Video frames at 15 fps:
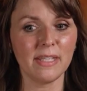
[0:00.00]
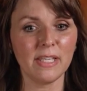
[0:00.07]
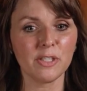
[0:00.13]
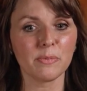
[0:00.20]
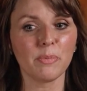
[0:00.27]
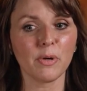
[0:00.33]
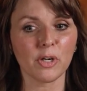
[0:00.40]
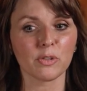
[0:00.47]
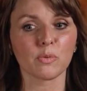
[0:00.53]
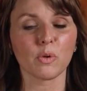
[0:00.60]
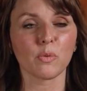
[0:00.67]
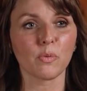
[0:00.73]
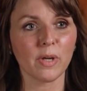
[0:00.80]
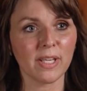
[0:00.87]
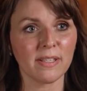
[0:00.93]
these books were
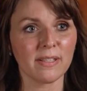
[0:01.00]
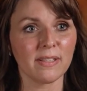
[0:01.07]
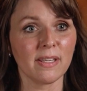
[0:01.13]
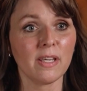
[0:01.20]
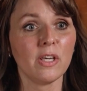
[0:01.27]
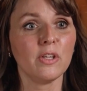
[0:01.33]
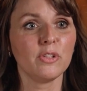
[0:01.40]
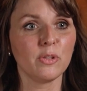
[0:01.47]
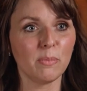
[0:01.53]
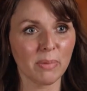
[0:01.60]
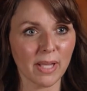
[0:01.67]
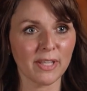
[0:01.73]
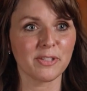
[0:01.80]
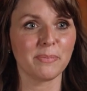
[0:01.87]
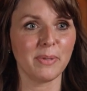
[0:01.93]
written to
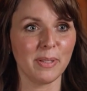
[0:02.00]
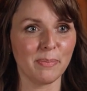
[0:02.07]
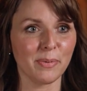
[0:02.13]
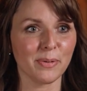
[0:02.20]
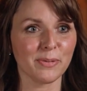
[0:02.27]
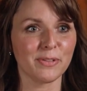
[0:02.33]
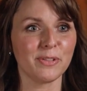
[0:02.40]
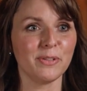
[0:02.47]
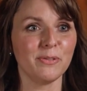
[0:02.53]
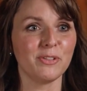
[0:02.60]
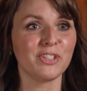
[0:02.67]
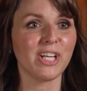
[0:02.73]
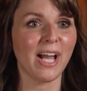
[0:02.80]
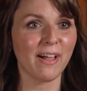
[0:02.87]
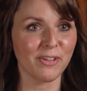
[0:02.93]
bless people, to
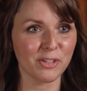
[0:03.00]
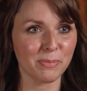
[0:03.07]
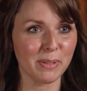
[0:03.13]
challenge